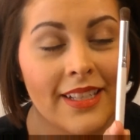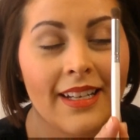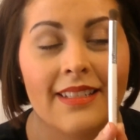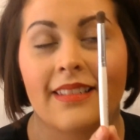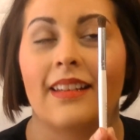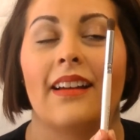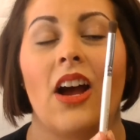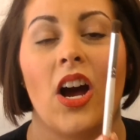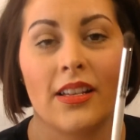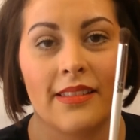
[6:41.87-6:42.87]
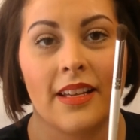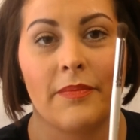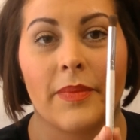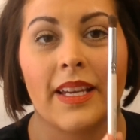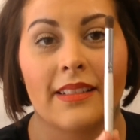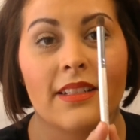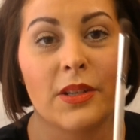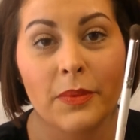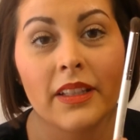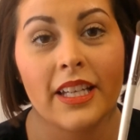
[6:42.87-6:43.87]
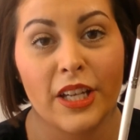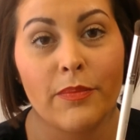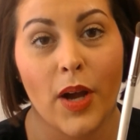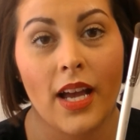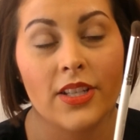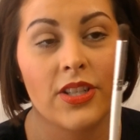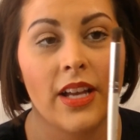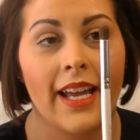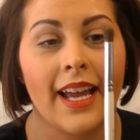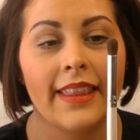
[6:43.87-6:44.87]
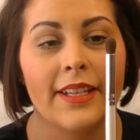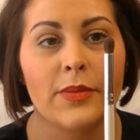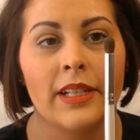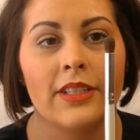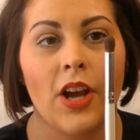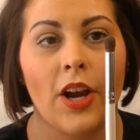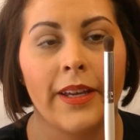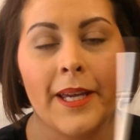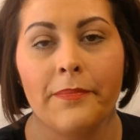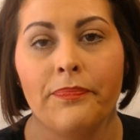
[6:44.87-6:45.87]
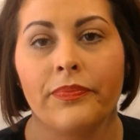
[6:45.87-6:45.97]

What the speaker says: That is awesome because it's a really good brush. I got this one at Target.